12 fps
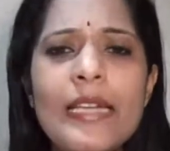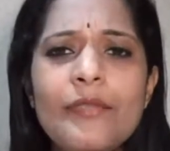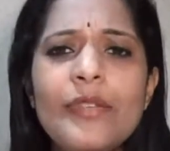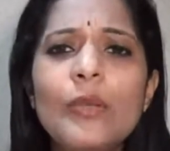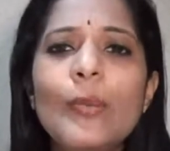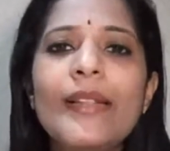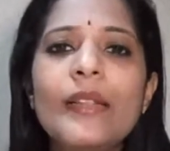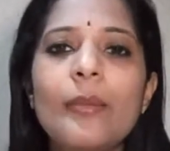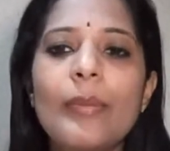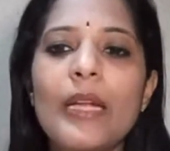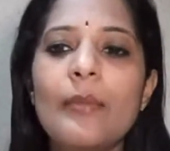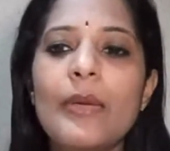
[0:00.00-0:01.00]
even when the
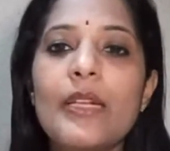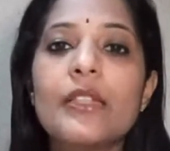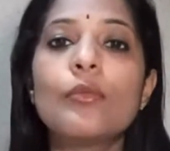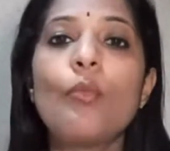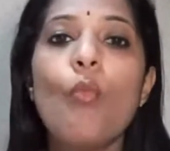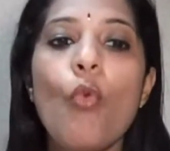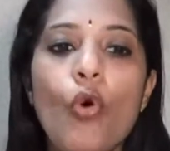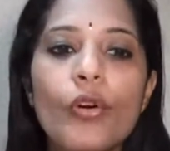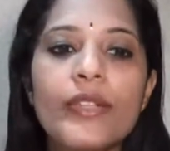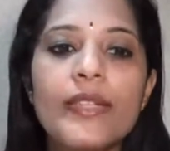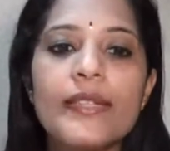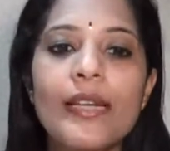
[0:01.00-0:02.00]
baby is more
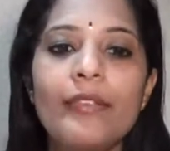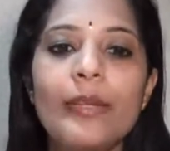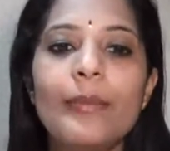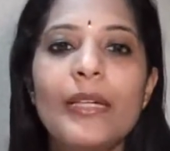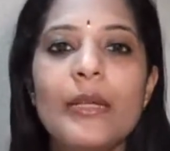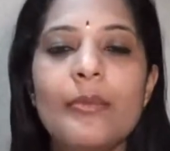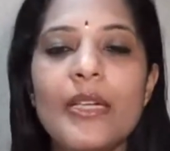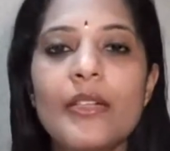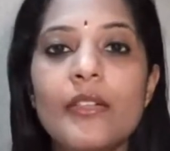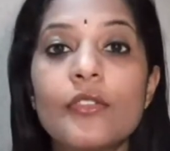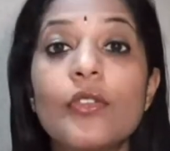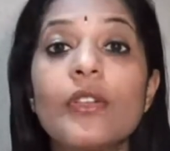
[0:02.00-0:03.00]
than 7
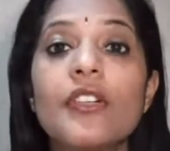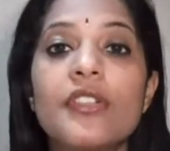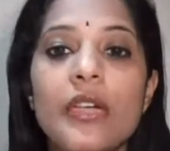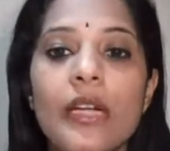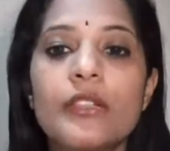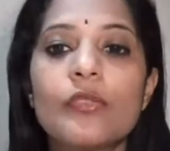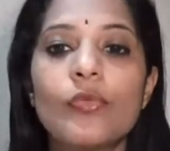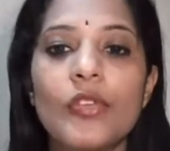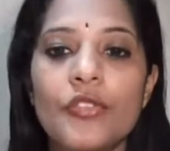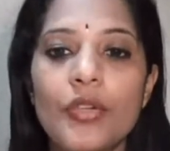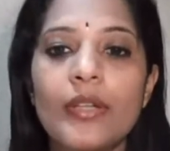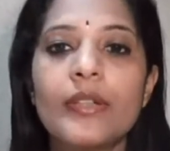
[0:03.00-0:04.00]
millimeters on a
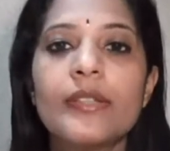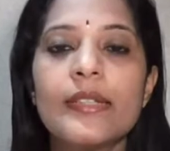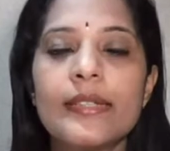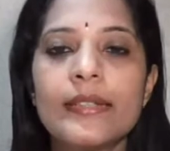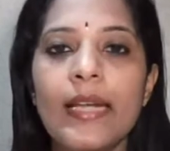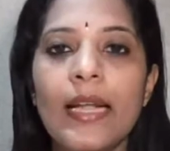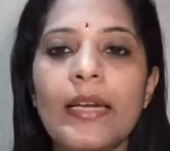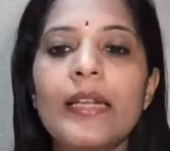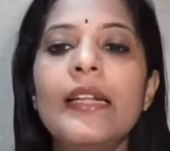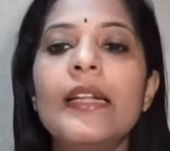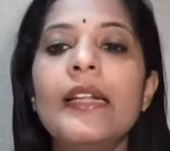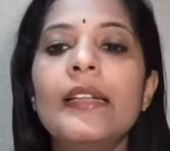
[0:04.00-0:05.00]
transvaginal scan,
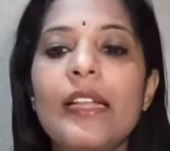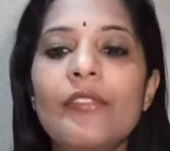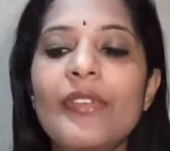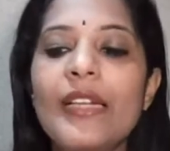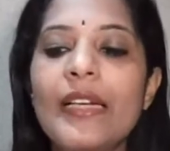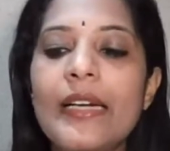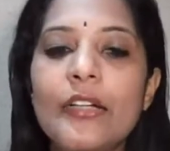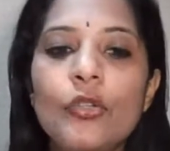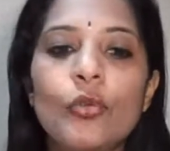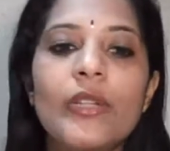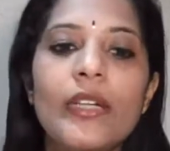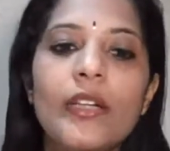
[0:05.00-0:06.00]
then we need
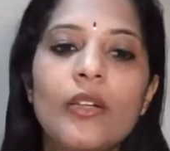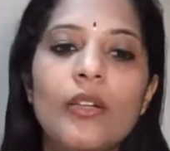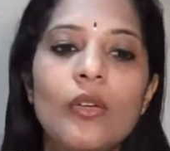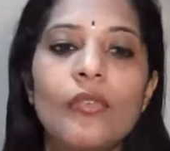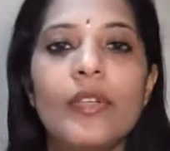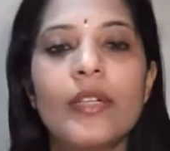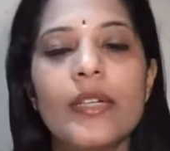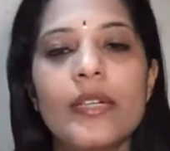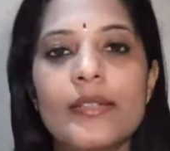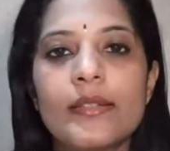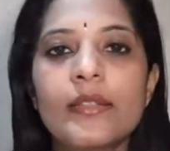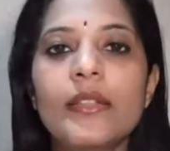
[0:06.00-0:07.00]
to think of it
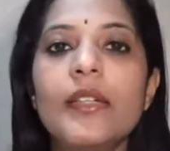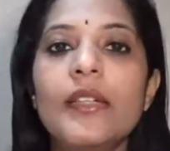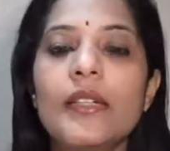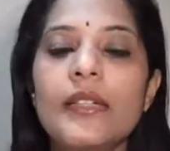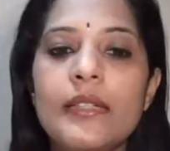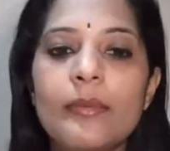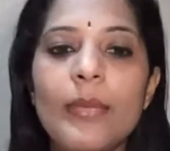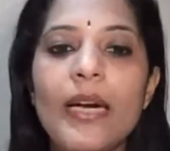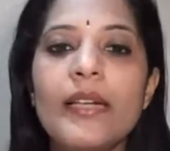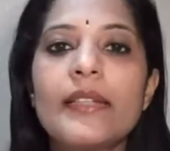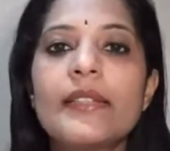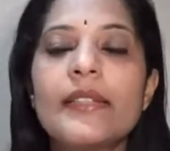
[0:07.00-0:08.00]
as a
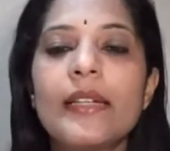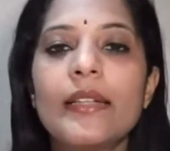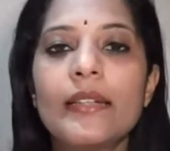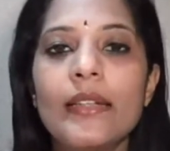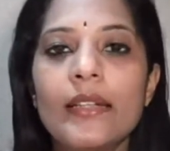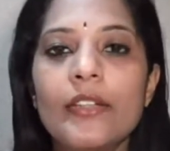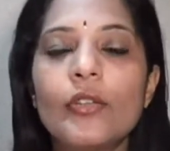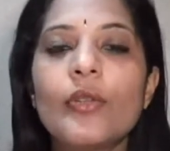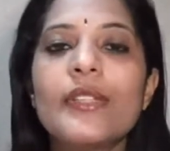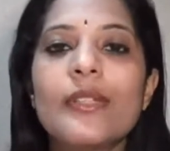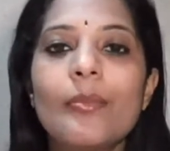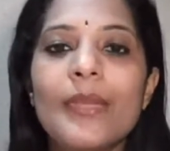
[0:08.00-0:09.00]
demise, and then
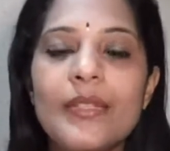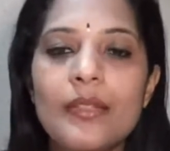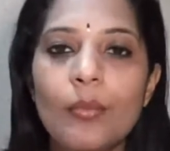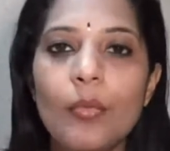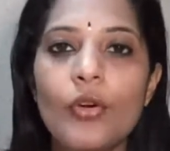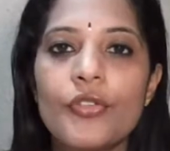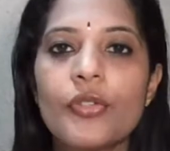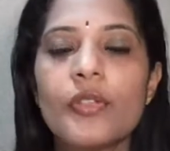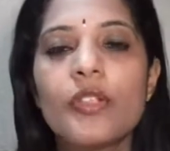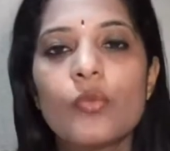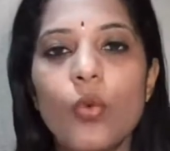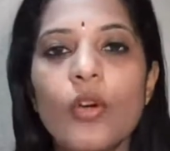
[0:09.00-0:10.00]
it's a missed
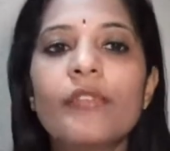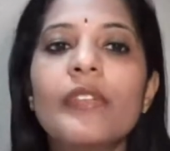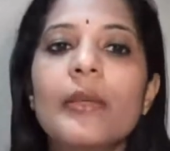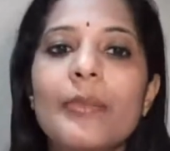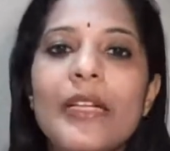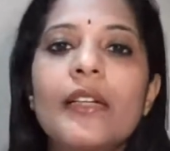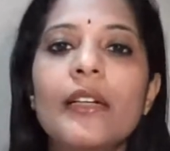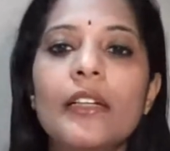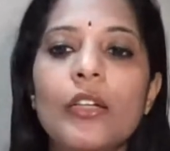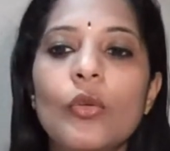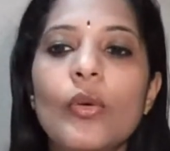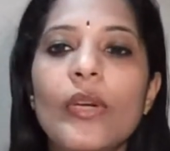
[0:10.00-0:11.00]
abortion is what we'll be
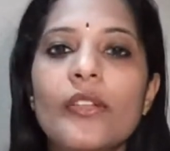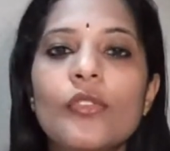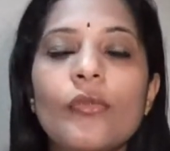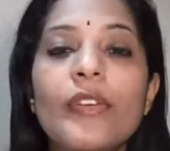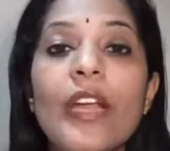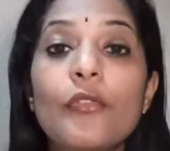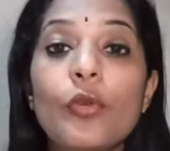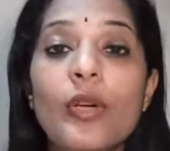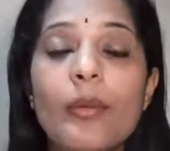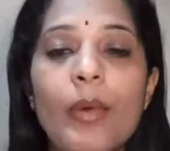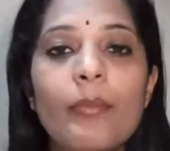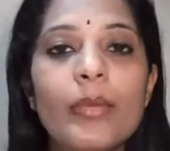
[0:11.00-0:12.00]
concluding. So we have to
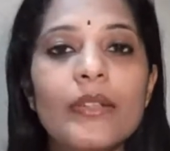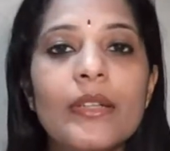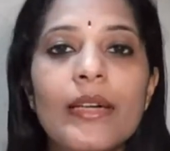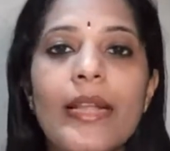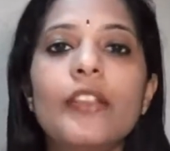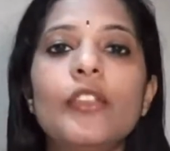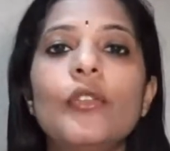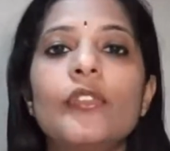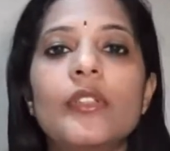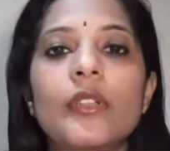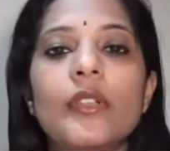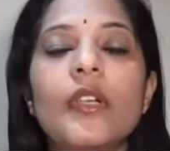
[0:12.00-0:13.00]
remember the length
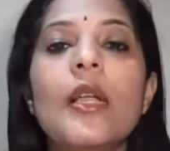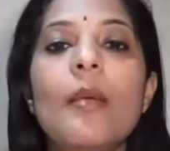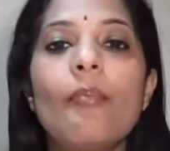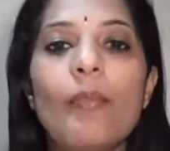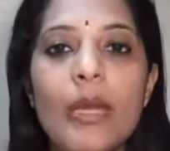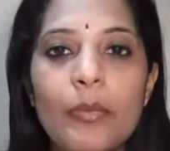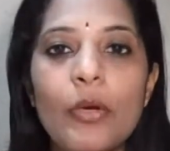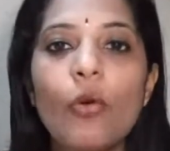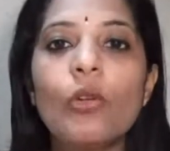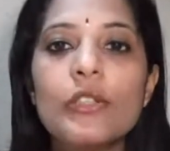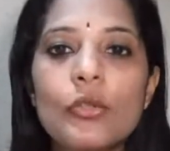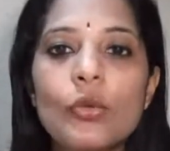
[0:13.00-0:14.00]
of the baby
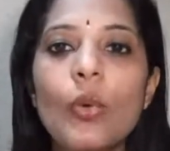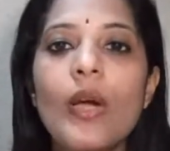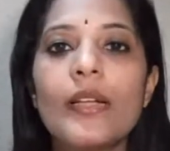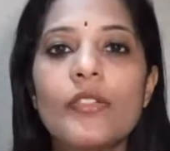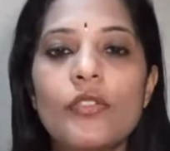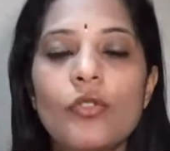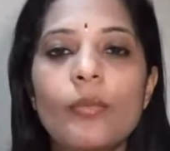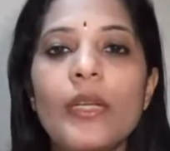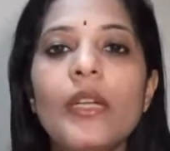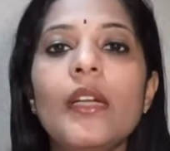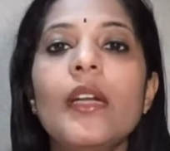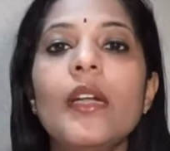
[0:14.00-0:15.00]
also has to
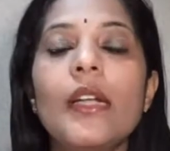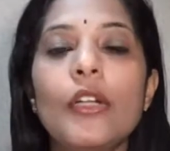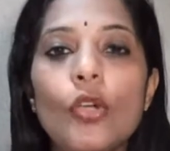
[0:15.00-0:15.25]
be